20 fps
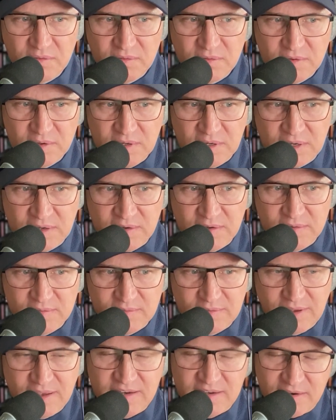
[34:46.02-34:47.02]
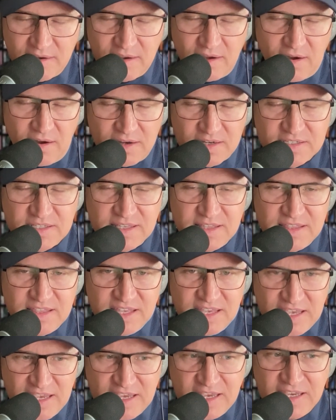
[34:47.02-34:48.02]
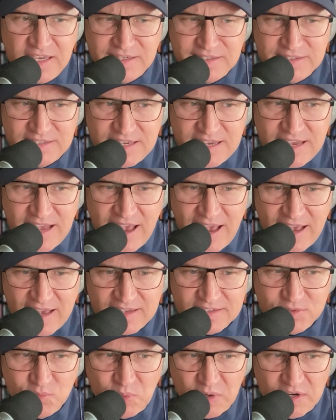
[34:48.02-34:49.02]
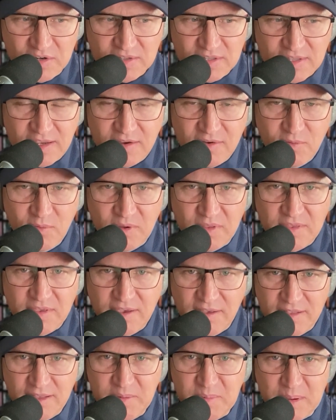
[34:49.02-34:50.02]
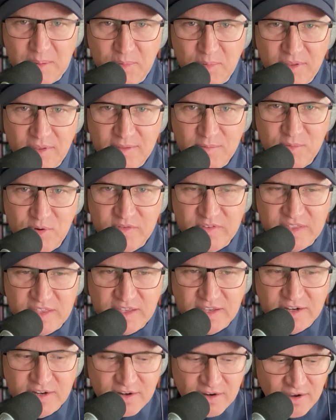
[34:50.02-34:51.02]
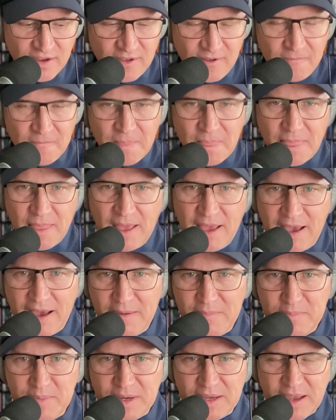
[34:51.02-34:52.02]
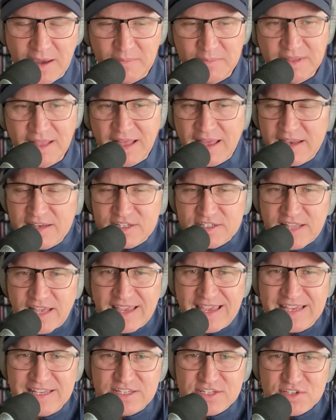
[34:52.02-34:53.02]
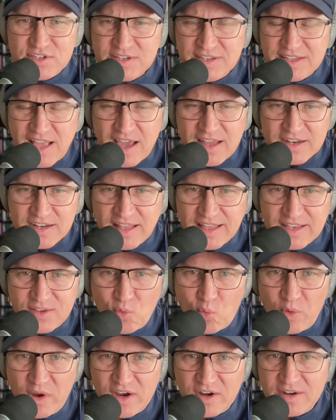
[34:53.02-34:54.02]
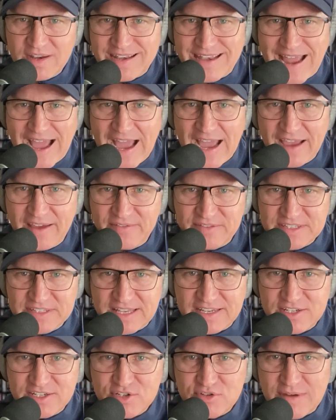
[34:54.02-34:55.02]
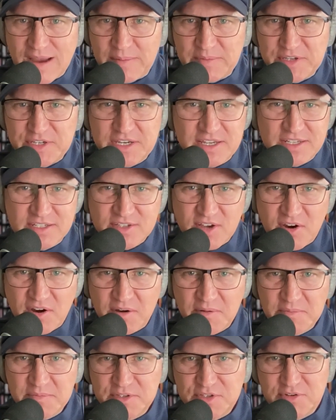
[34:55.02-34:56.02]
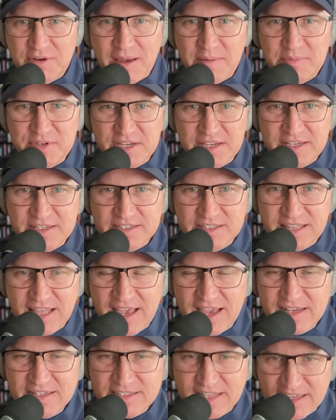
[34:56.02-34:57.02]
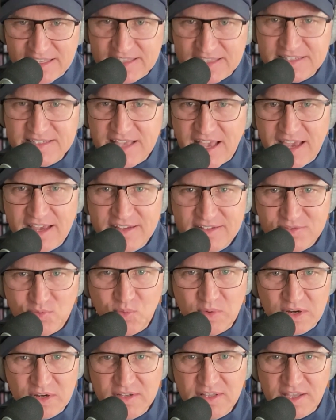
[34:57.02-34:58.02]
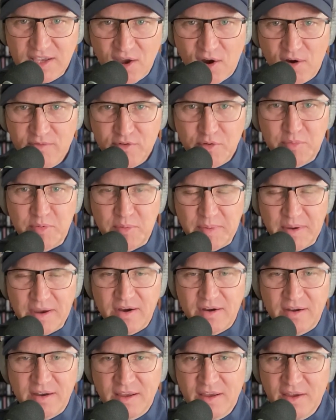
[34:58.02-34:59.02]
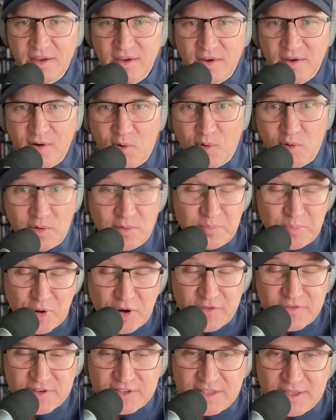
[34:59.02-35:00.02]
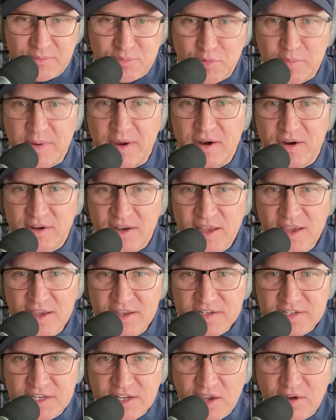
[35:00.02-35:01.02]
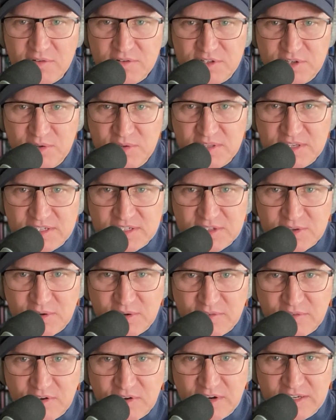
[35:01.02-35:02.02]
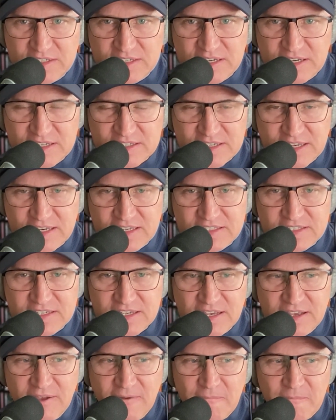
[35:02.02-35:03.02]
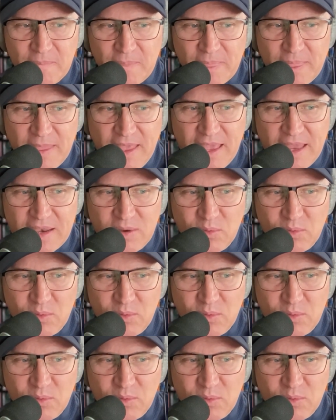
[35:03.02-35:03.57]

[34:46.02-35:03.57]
and honestly, the ease he has weirdly with killing people in the movie theater and just like he's got like weird knives like strapped to his arms, strapped to his legs. Like this guy is weirdly over prepared or perfectly prepared to go do this sort of craziness. And it